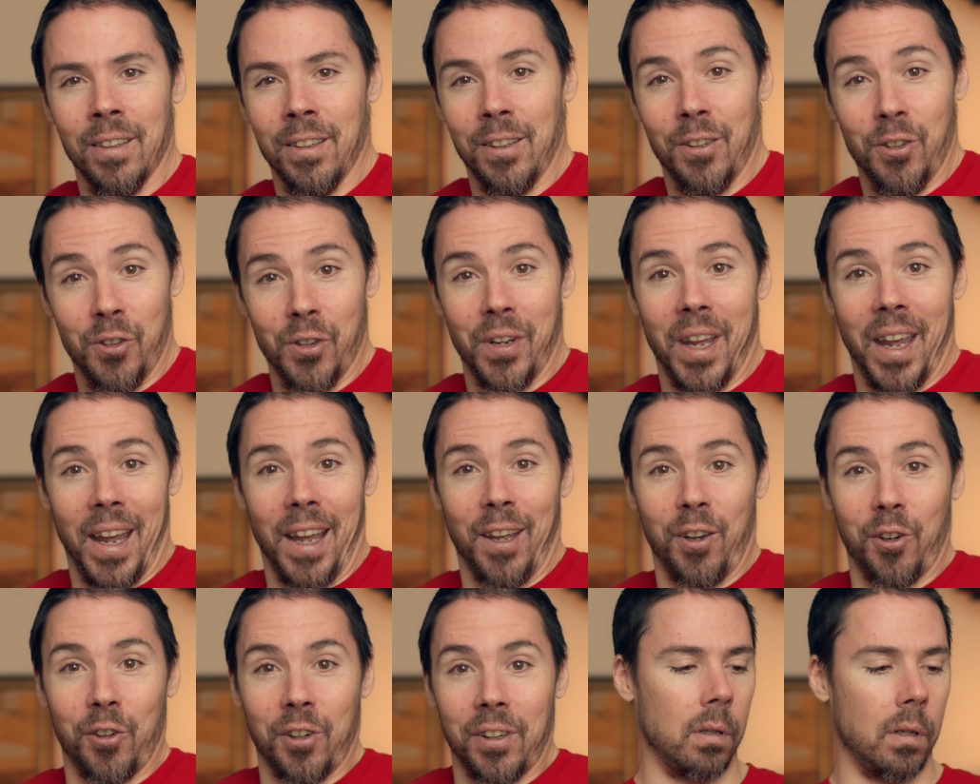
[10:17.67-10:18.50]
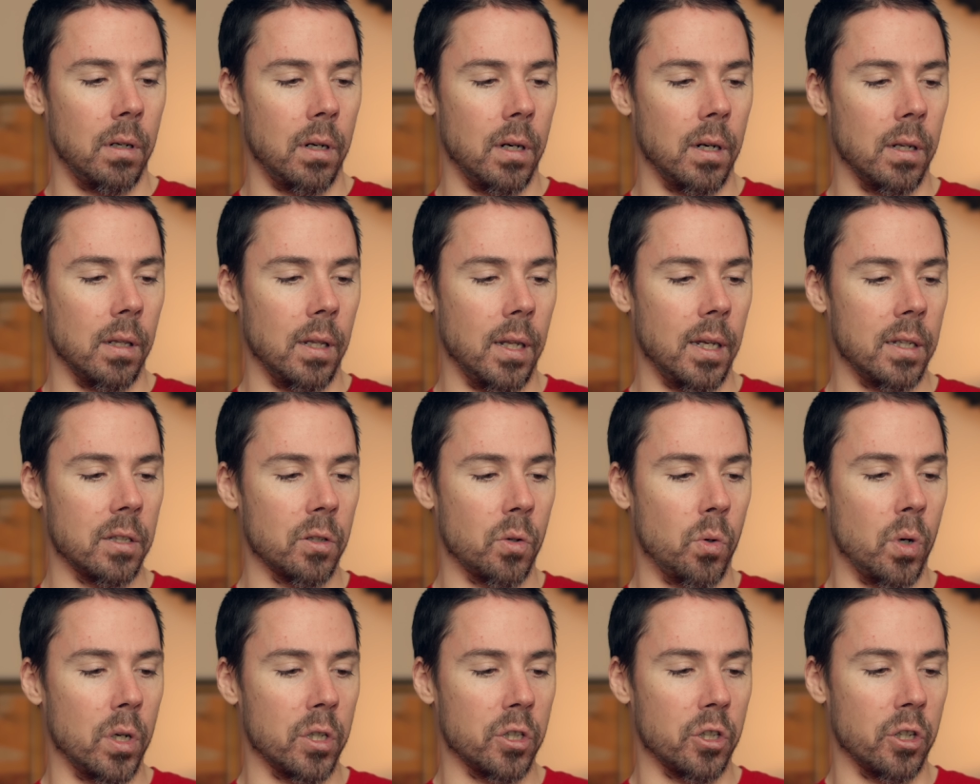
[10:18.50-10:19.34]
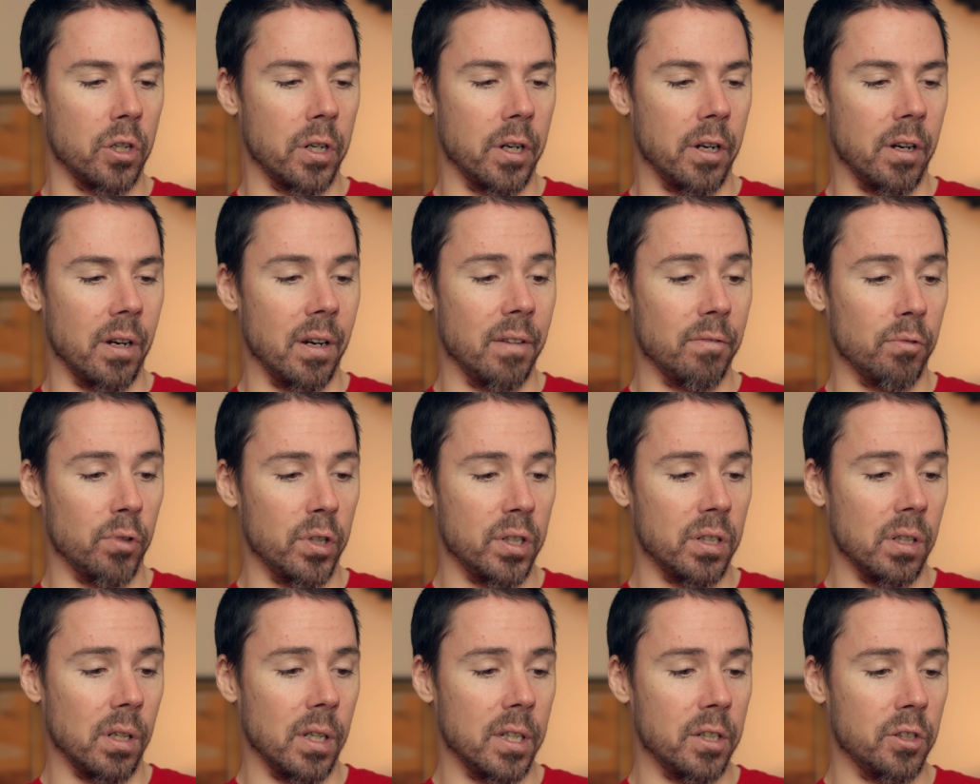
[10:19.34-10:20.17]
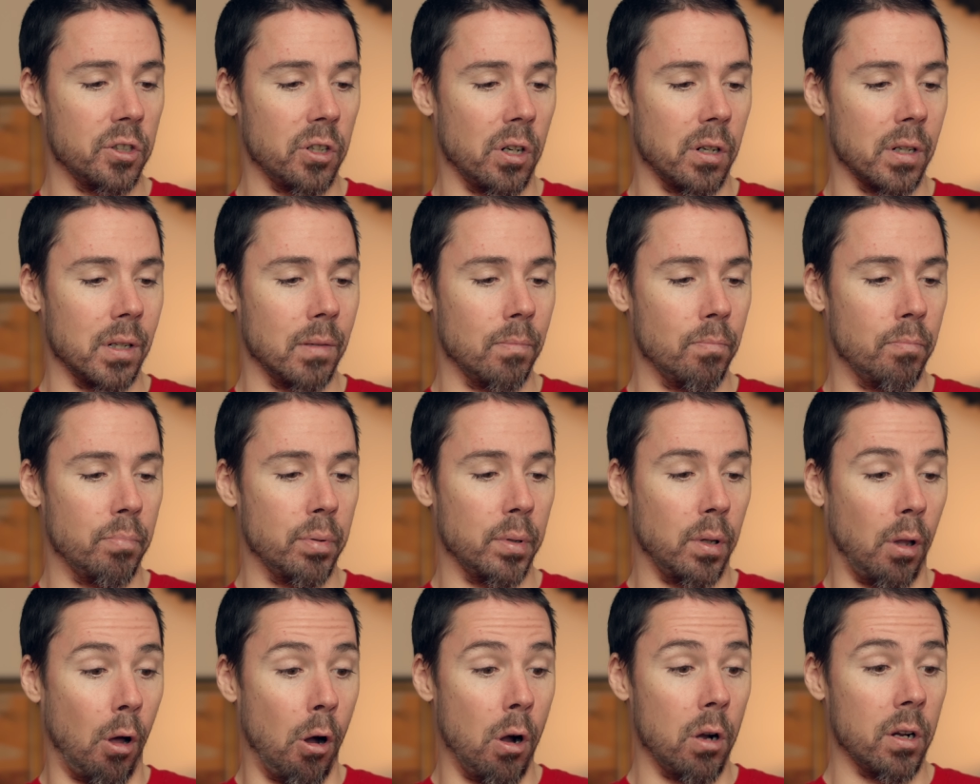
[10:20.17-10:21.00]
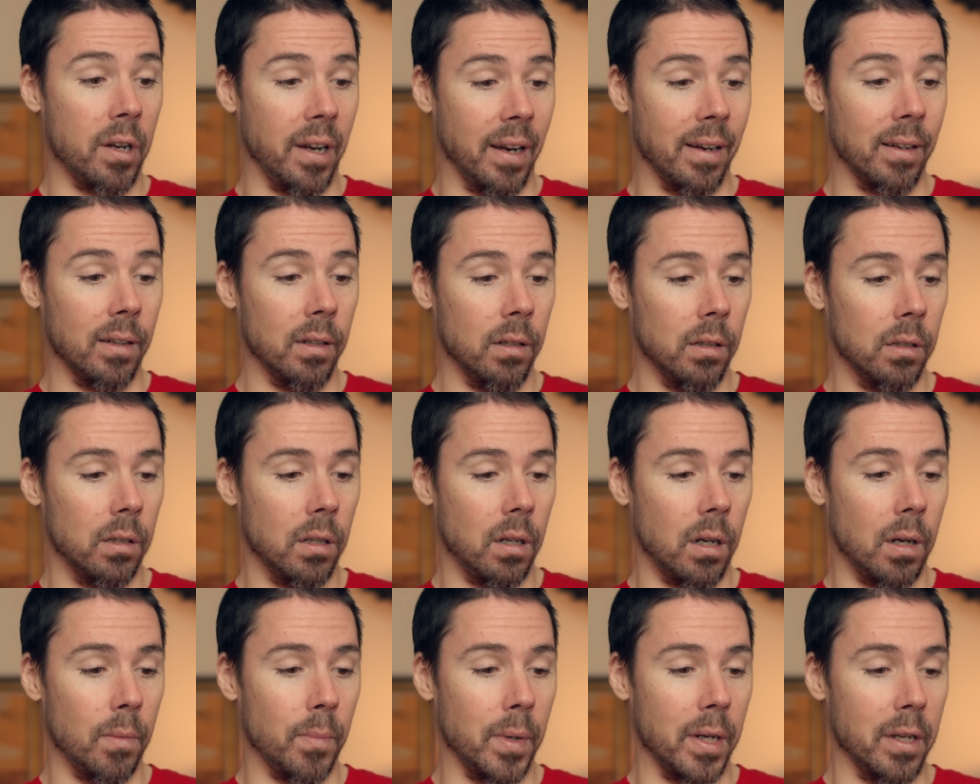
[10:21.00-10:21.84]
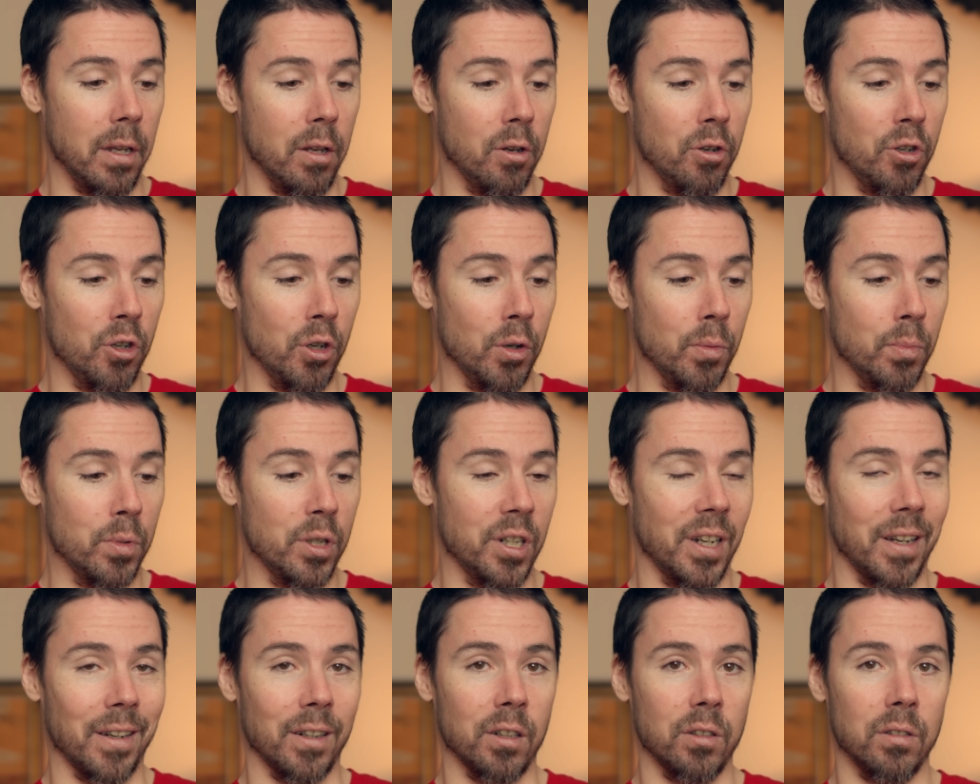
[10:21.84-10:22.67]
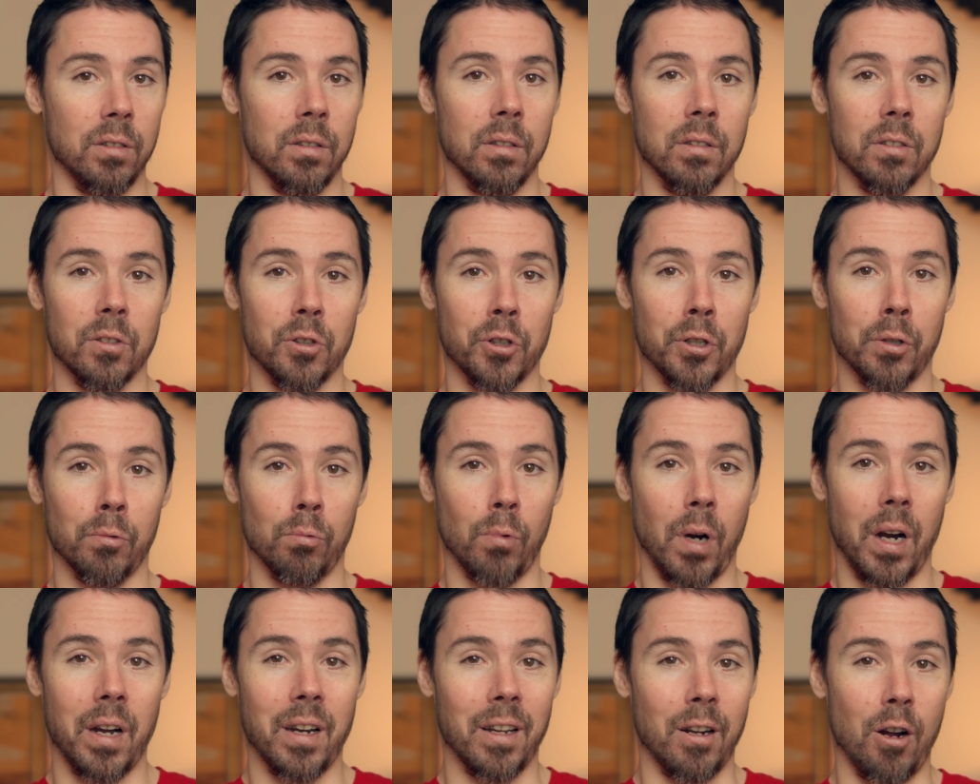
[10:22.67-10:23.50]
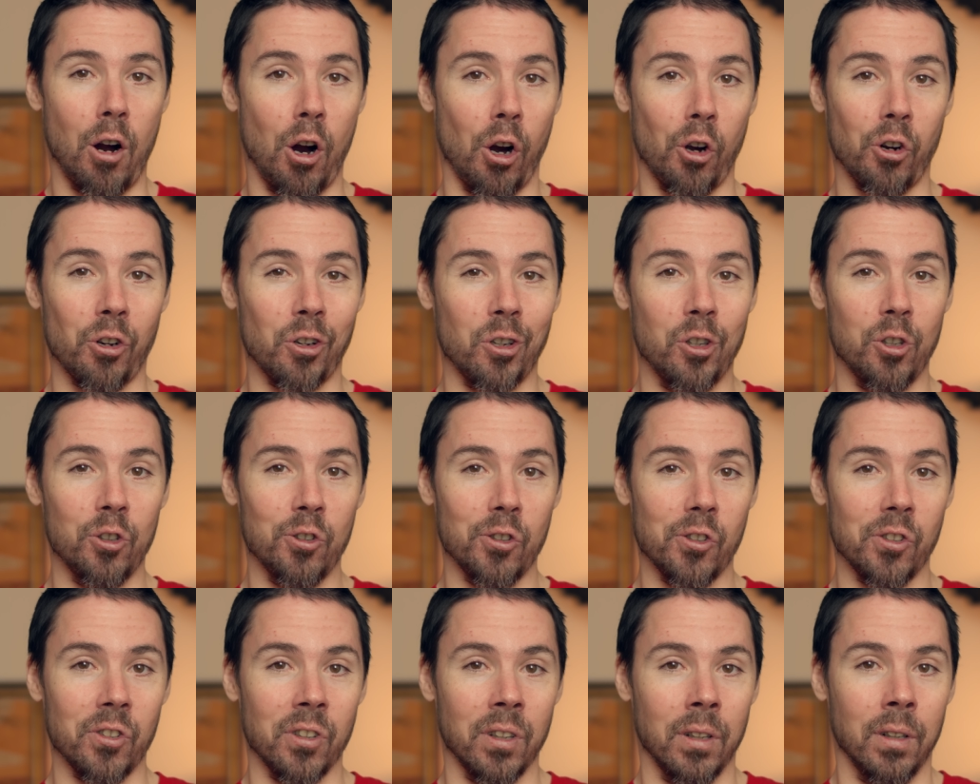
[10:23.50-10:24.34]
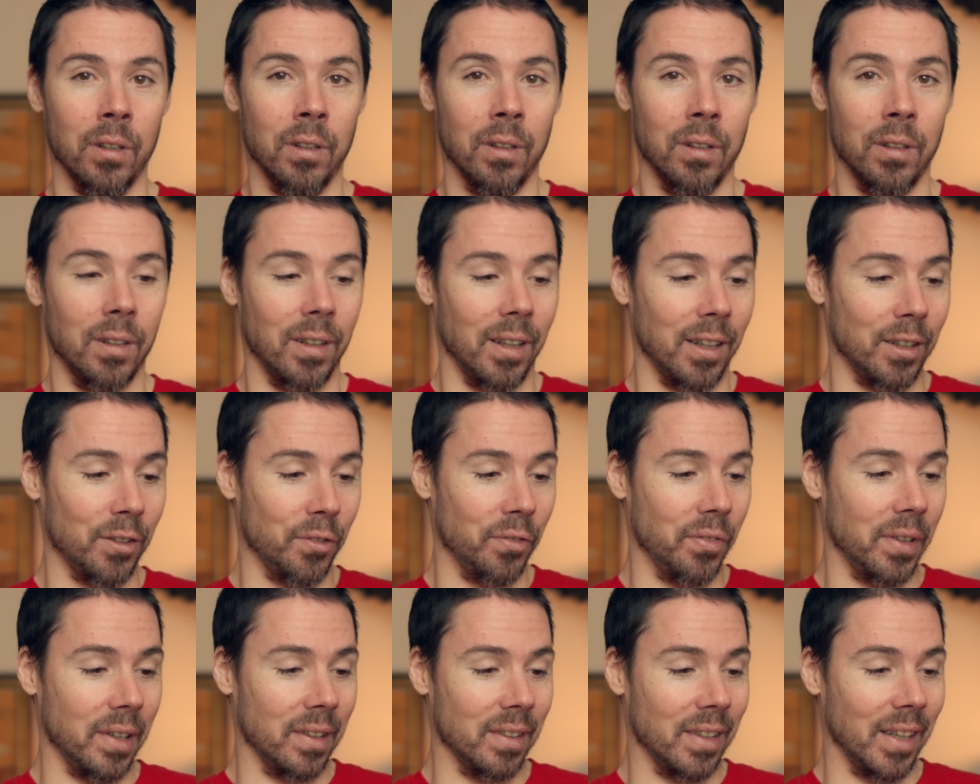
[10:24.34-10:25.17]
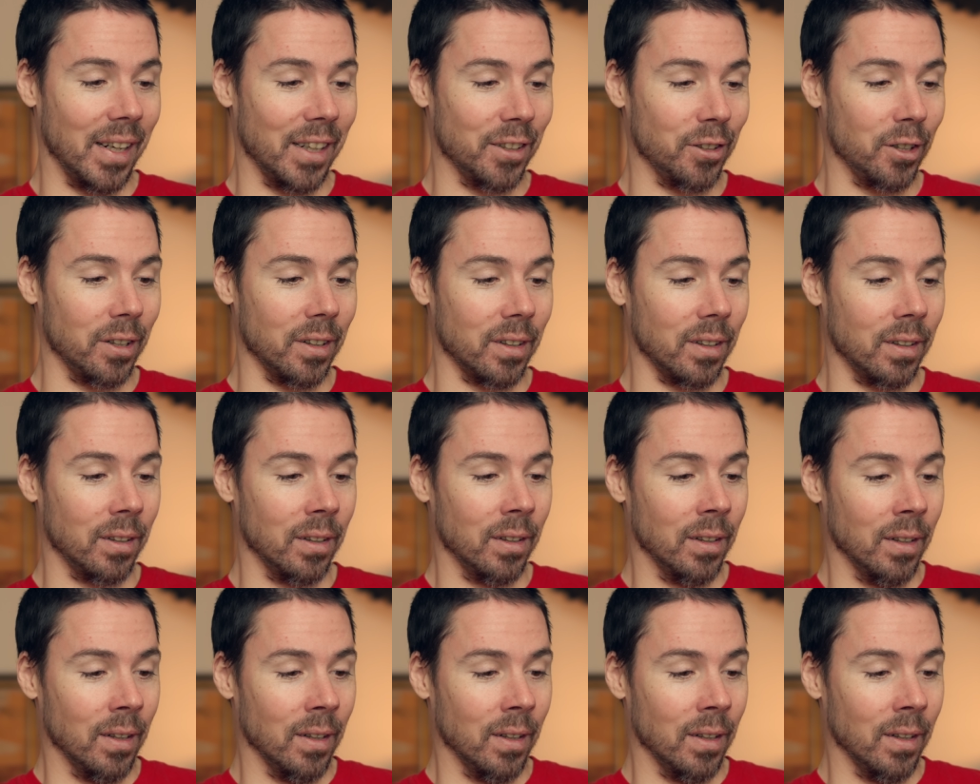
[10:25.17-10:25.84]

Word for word: You can't. All right, last question here. I've recently started blogging on my YouTube channel. So you're writing articles, that's fantastic.